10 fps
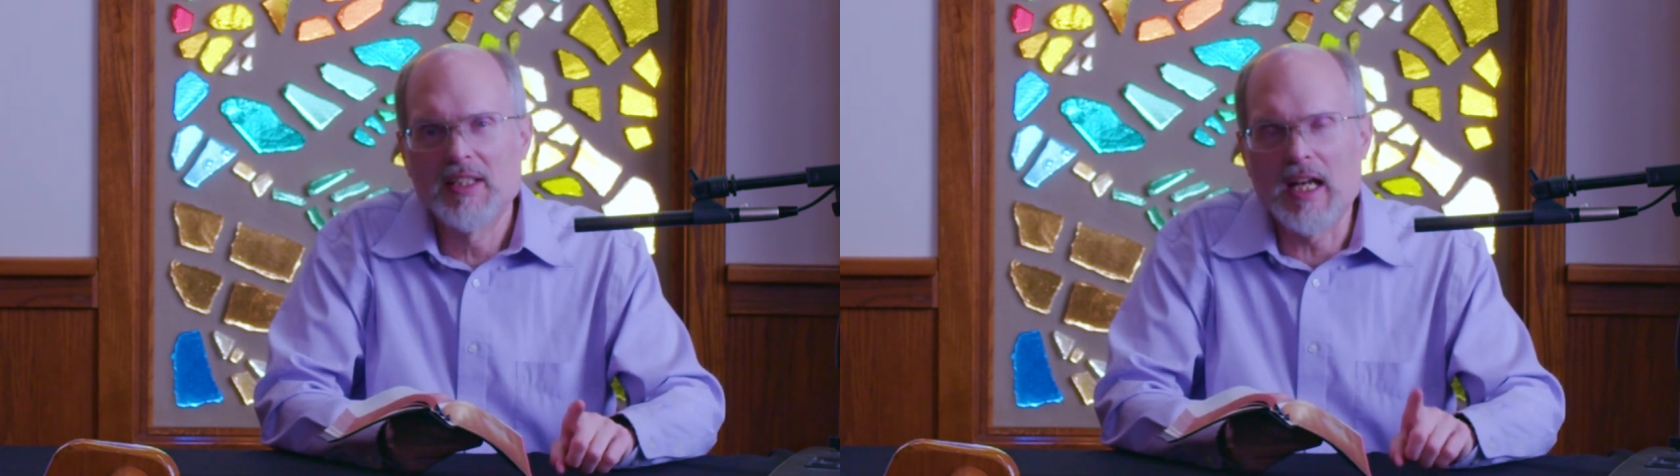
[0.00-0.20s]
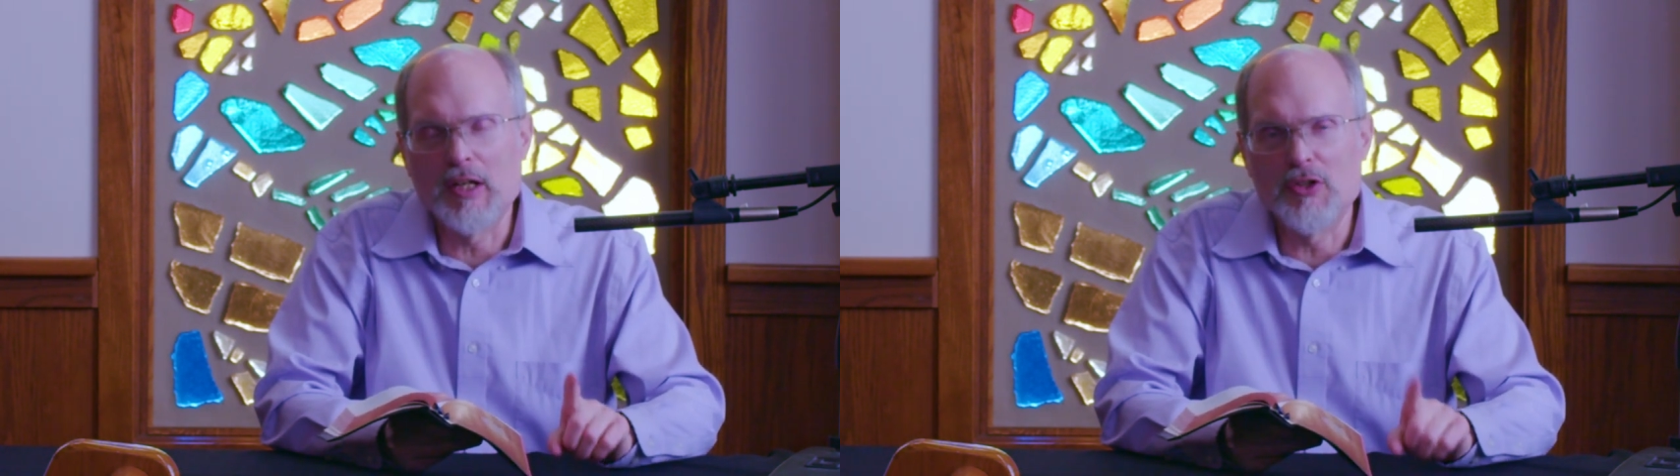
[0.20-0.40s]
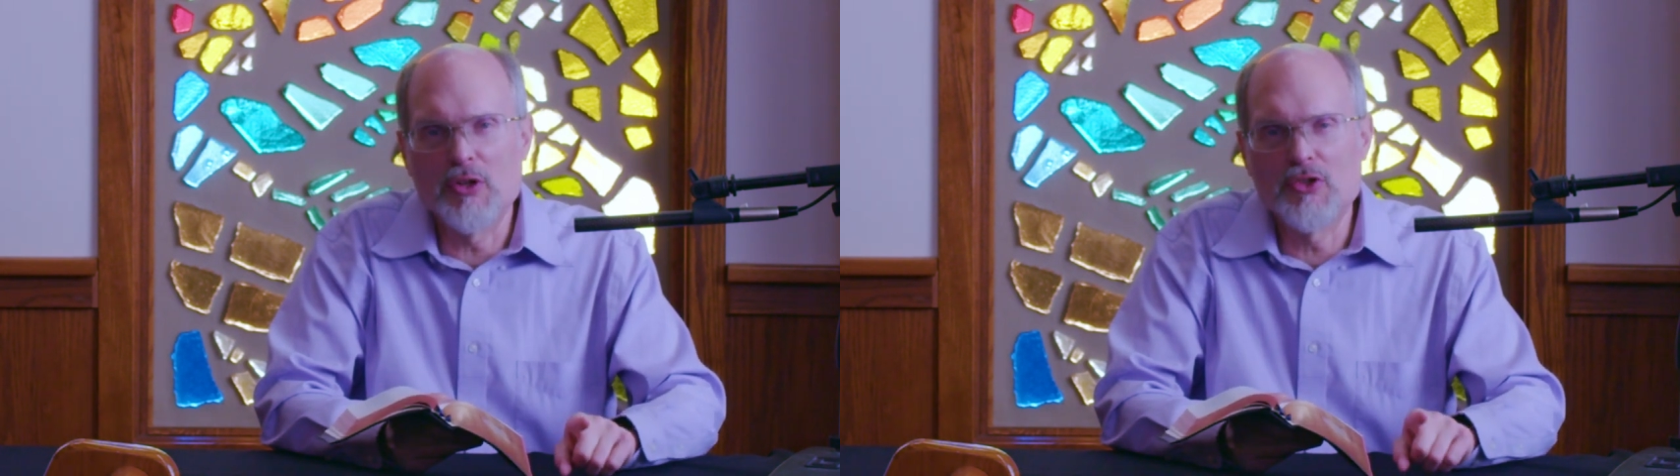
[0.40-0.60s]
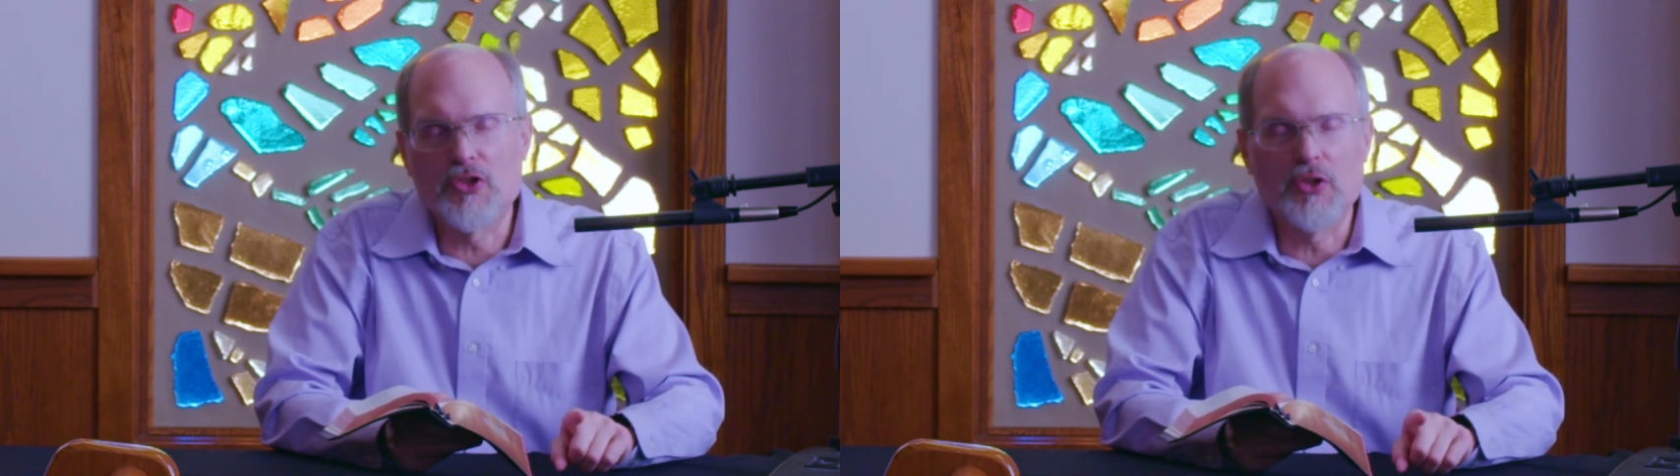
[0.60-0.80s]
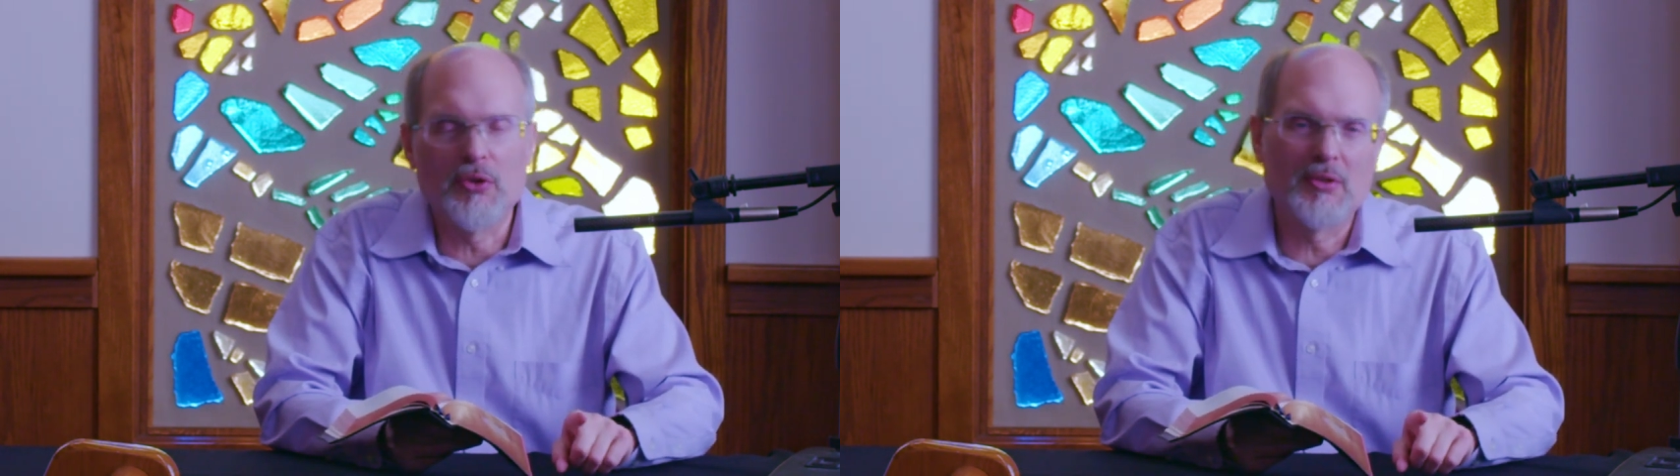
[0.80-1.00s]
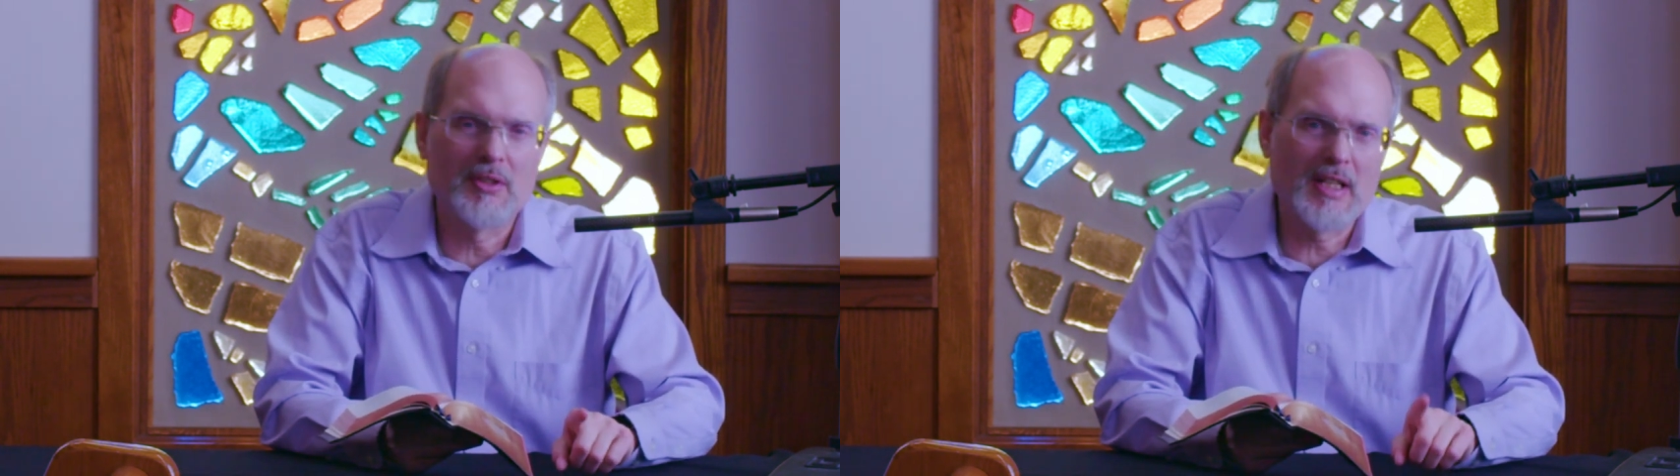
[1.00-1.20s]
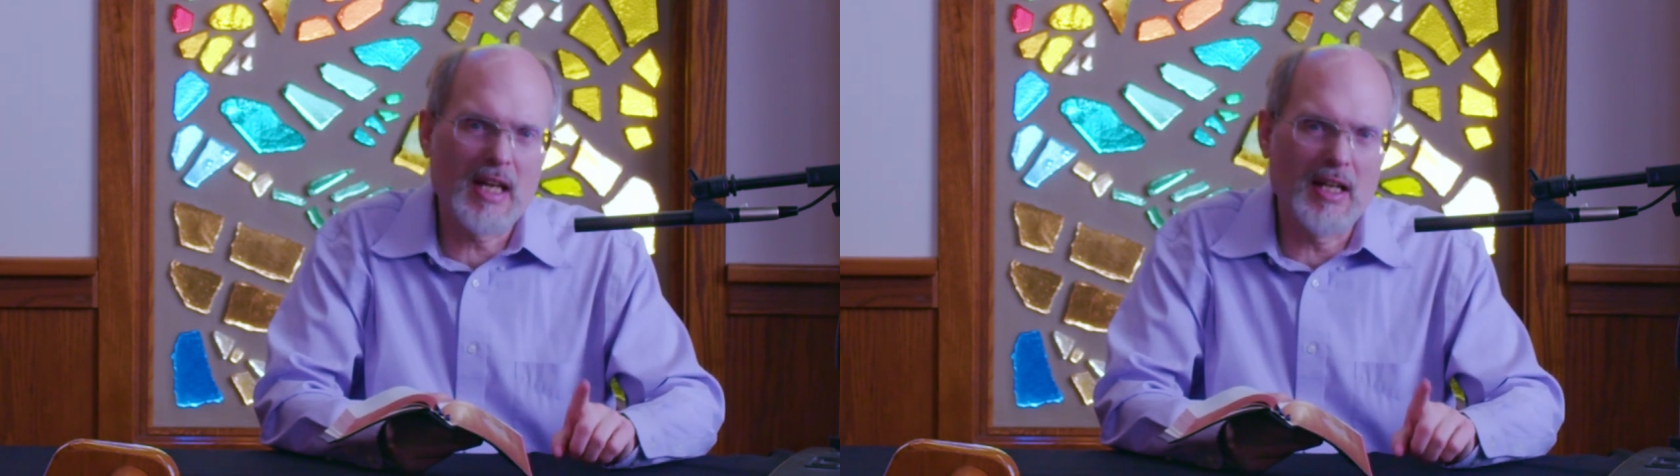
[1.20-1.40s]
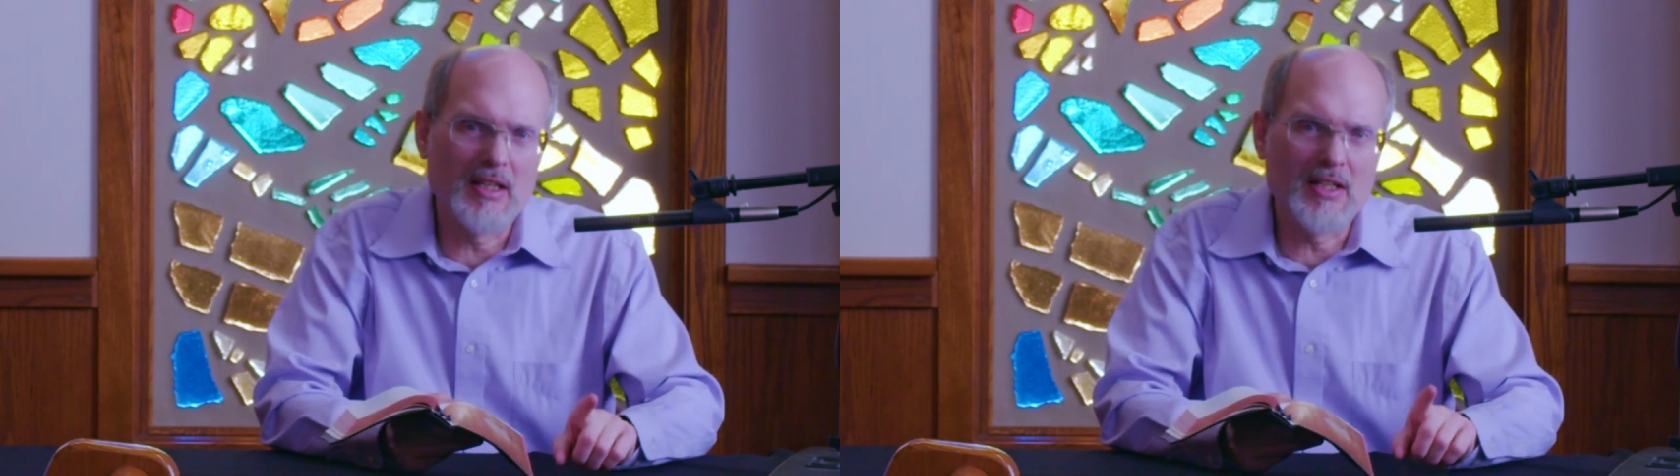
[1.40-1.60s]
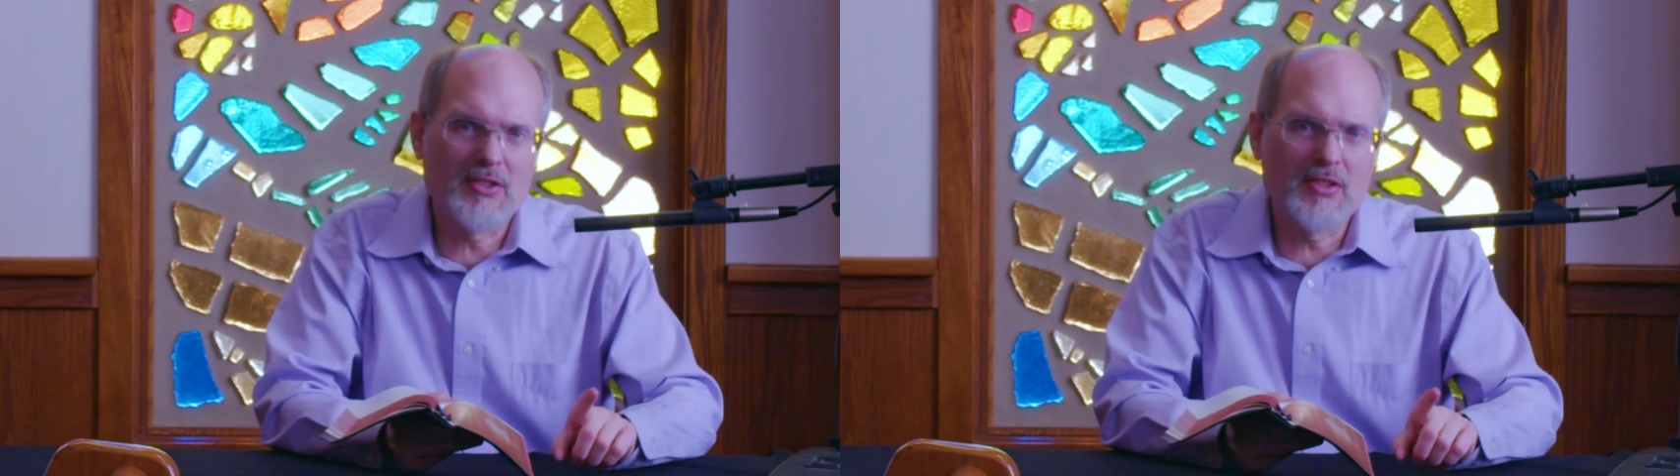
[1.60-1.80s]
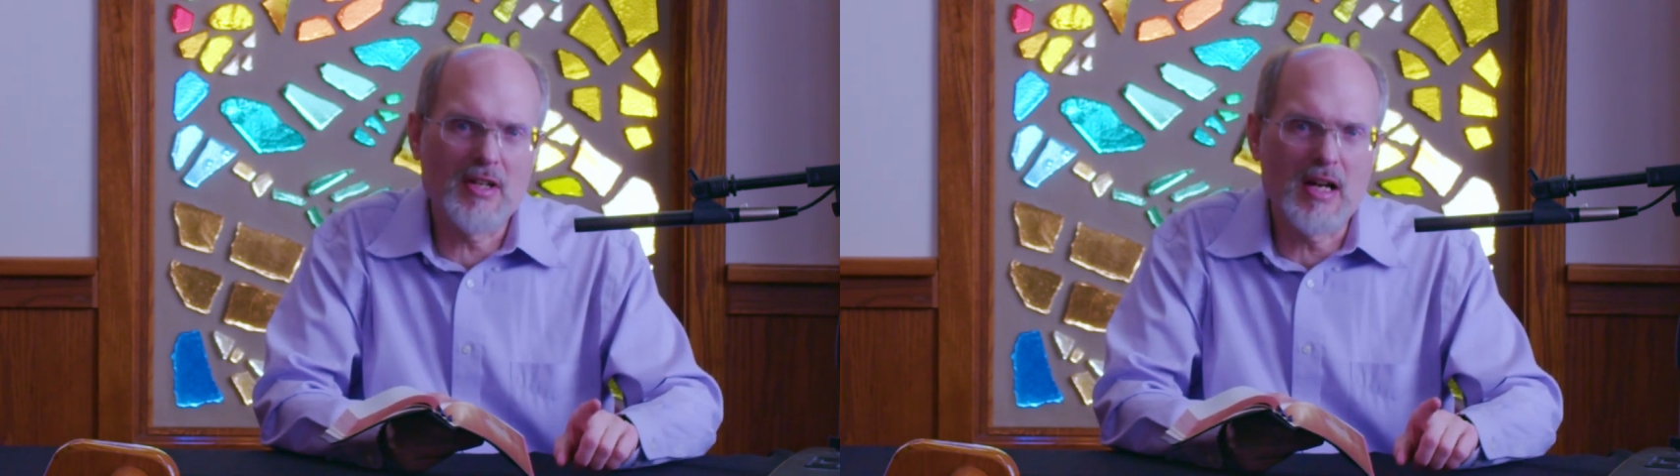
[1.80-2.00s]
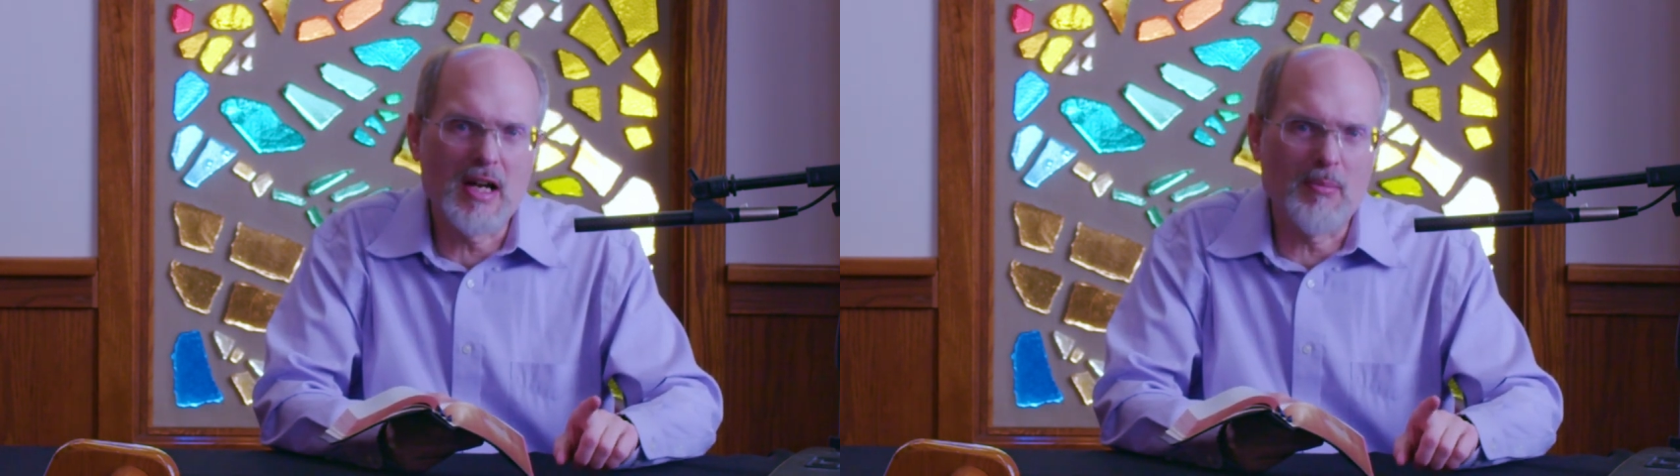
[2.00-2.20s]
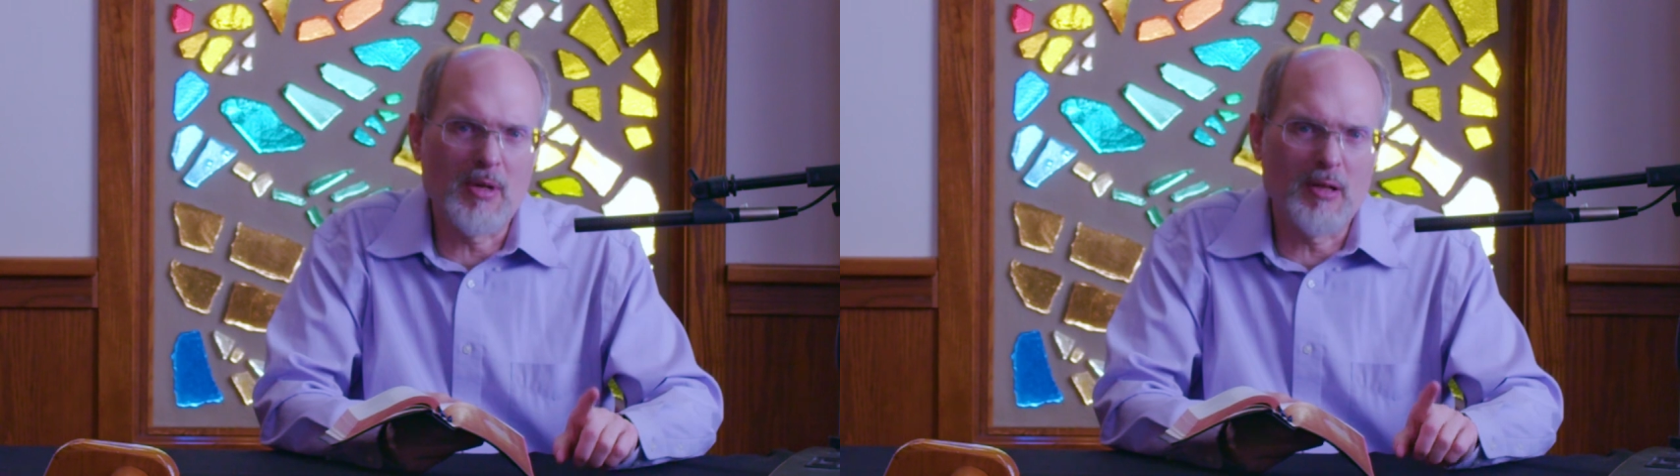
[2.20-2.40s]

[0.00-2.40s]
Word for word: and use you in this time